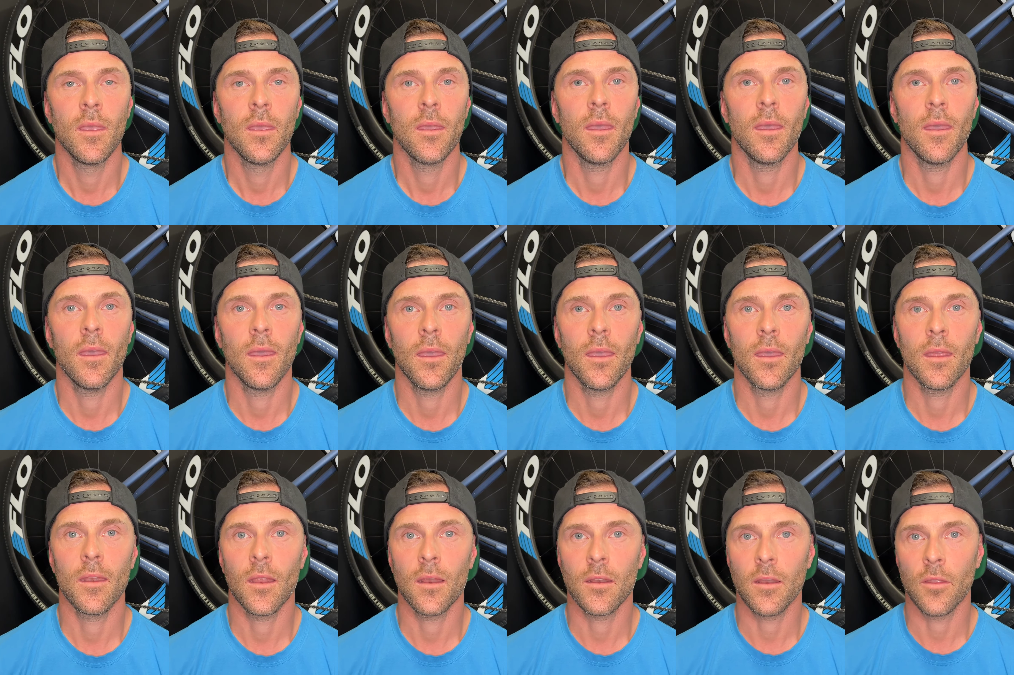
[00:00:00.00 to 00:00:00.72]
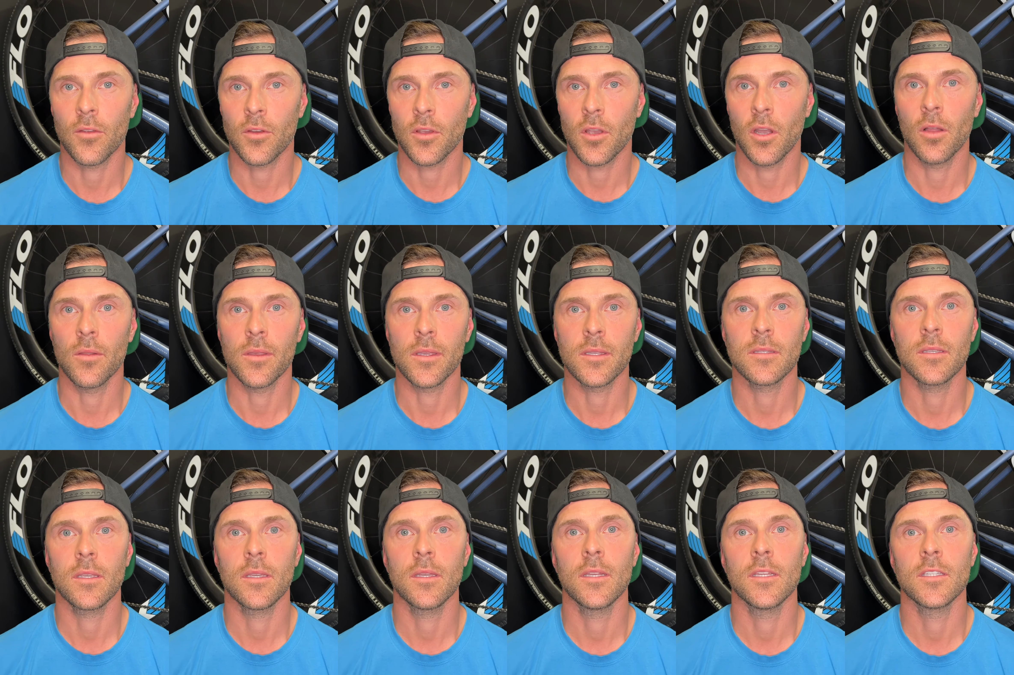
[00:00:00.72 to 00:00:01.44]
and another colleague
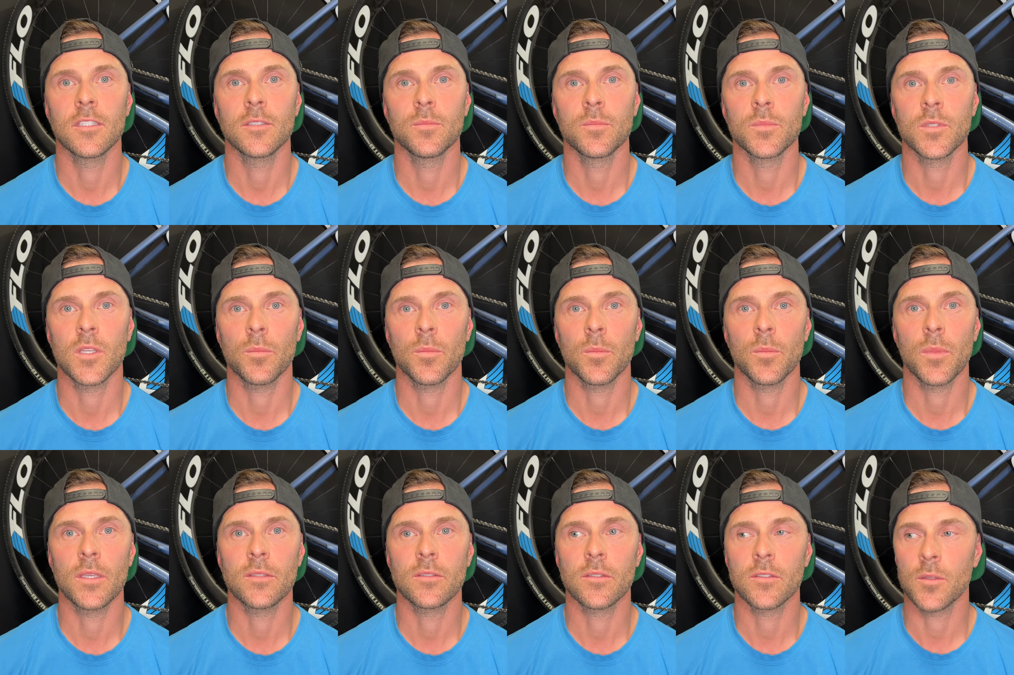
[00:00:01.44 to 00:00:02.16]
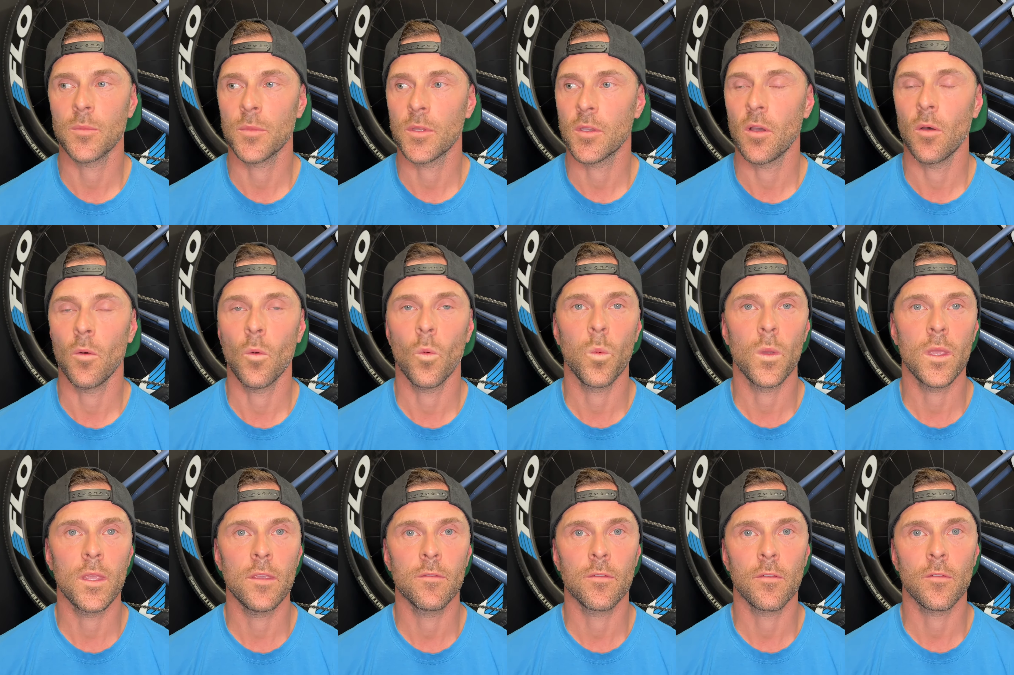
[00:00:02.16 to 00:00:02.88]
did, is based on something called
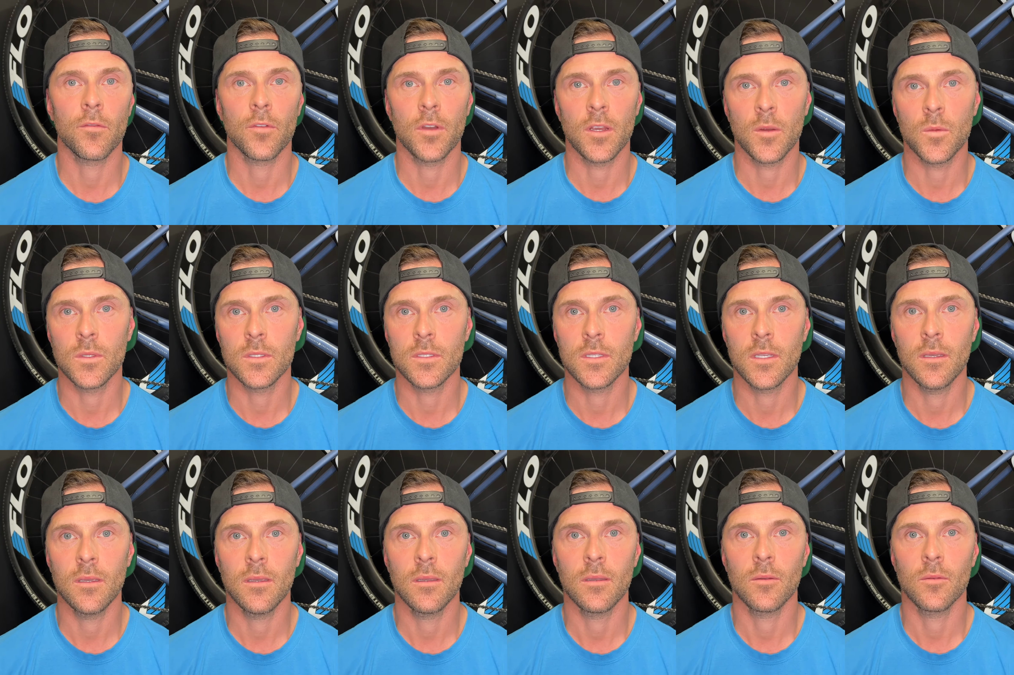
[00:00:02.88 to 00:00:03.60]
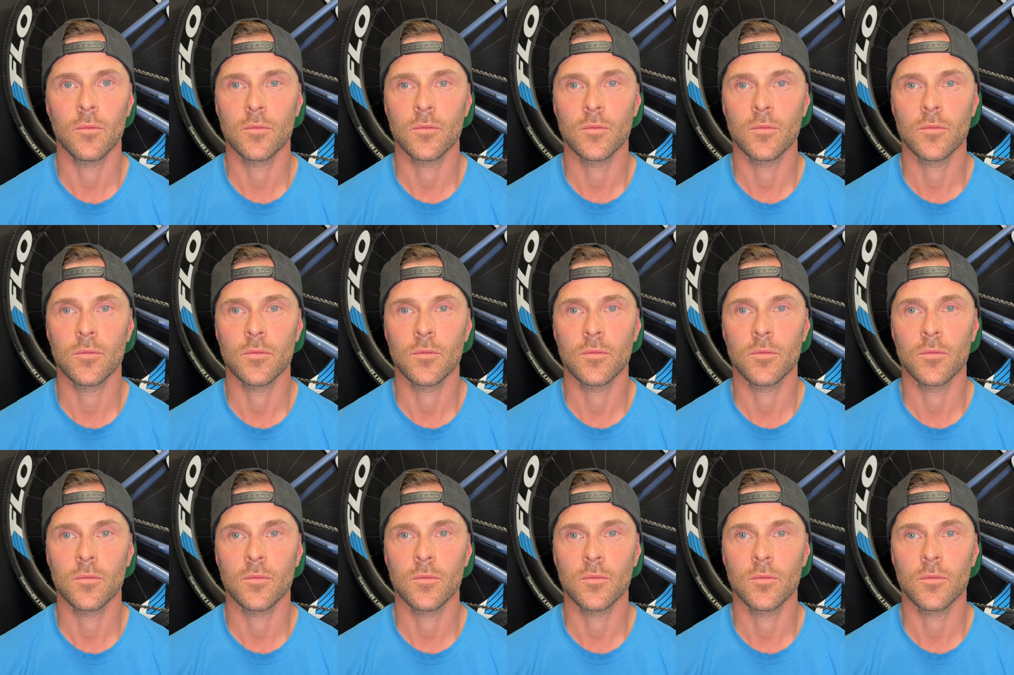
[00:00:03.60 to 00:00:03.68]
weave frequency.